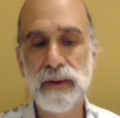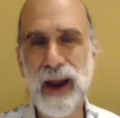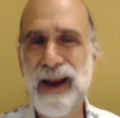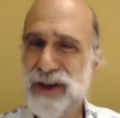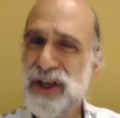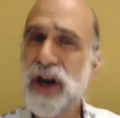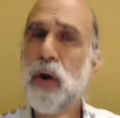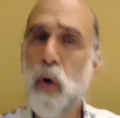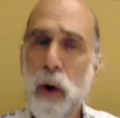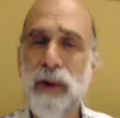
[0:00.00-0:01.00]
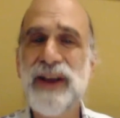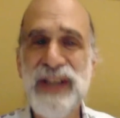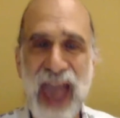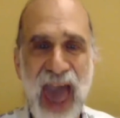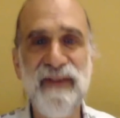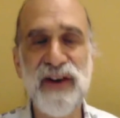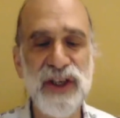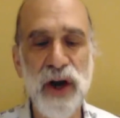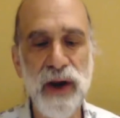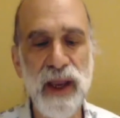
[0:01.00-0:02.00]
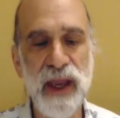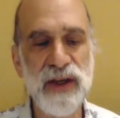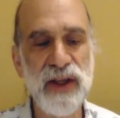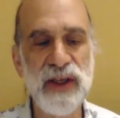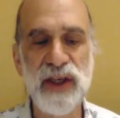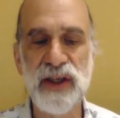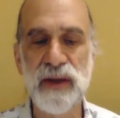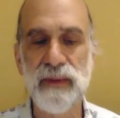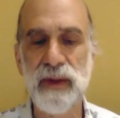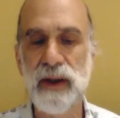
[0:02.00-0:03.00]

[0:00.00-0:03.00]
right? Because it incorporates the adversary into the system